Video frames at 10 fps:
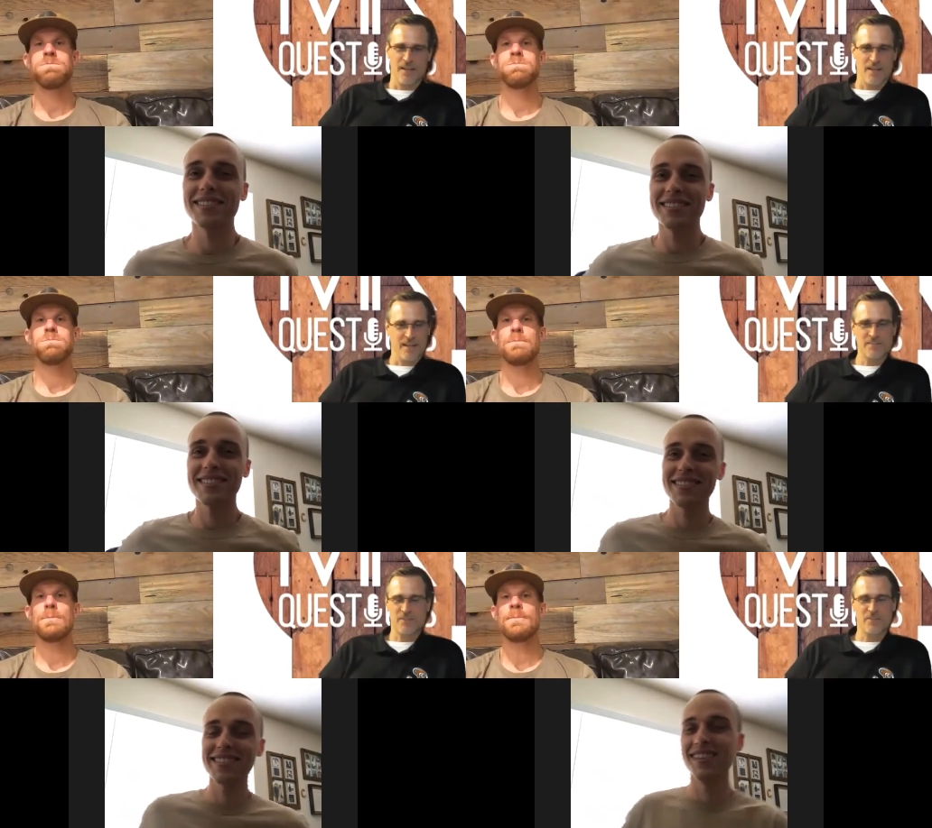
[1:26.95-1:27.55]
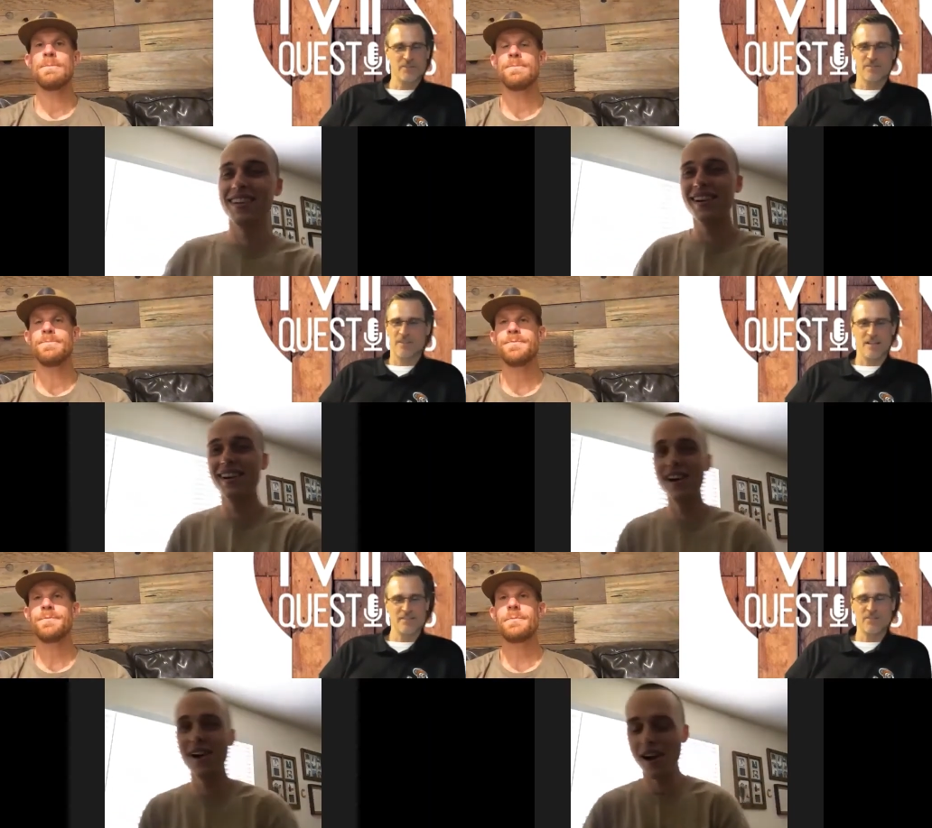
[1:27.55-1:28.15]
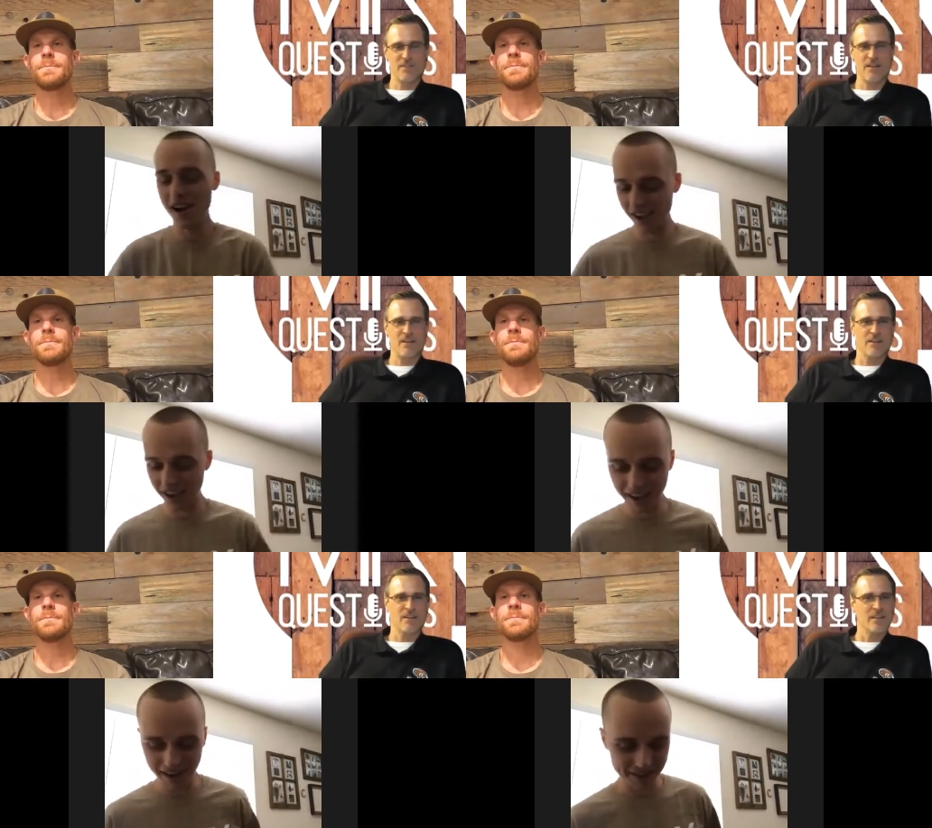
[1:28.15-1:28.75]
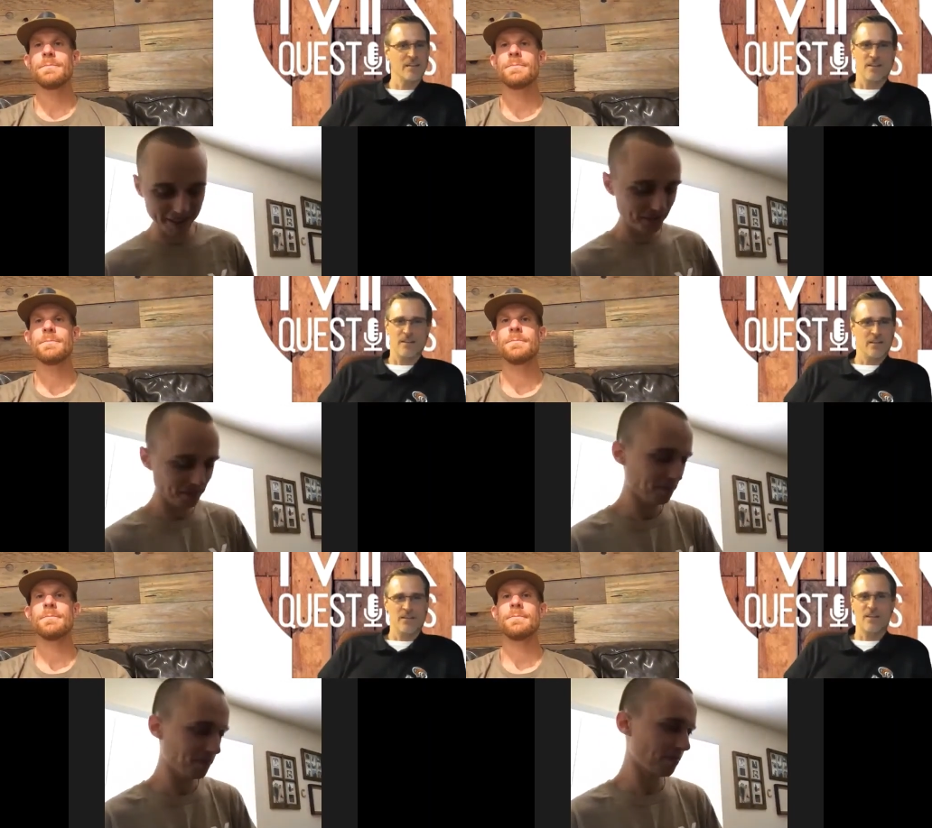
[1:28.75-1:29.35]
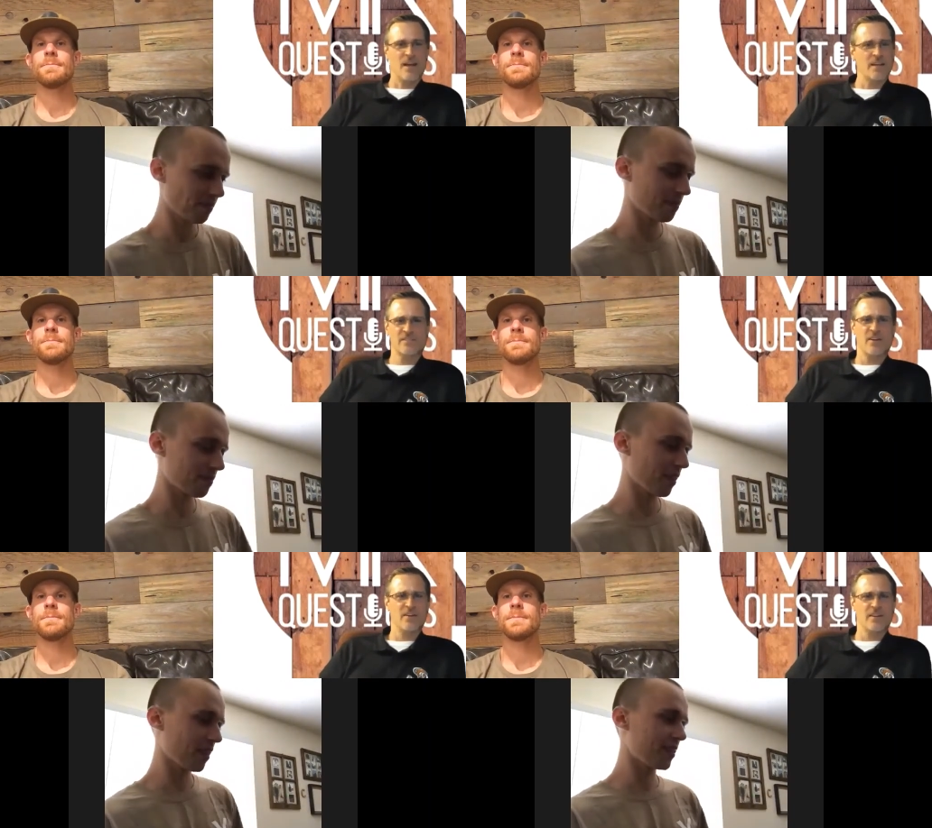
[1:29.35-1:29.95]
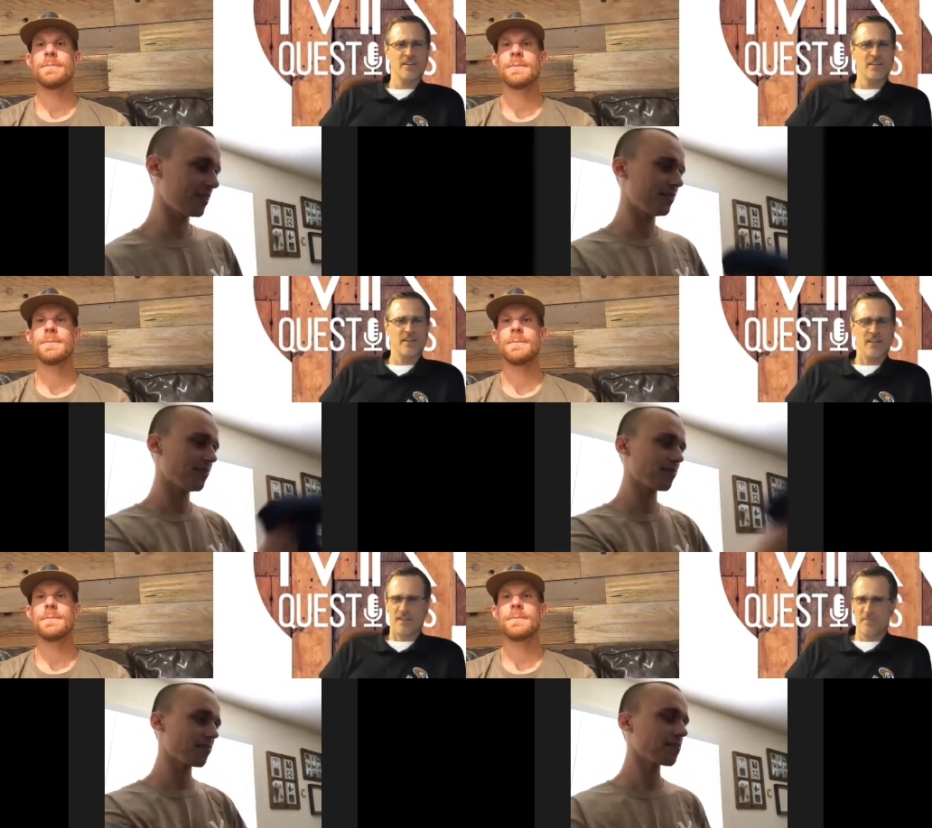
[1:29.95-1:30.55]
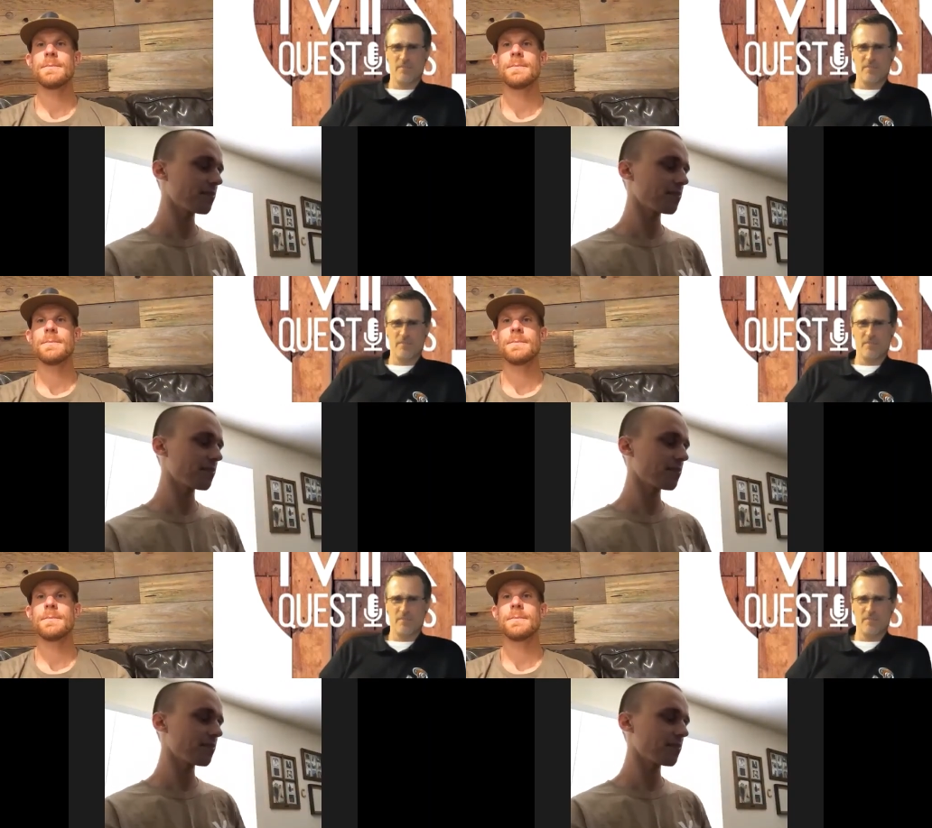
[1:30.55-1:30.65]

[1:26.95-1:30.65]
Speaker 1: and I told I told Garrett, you got to start in the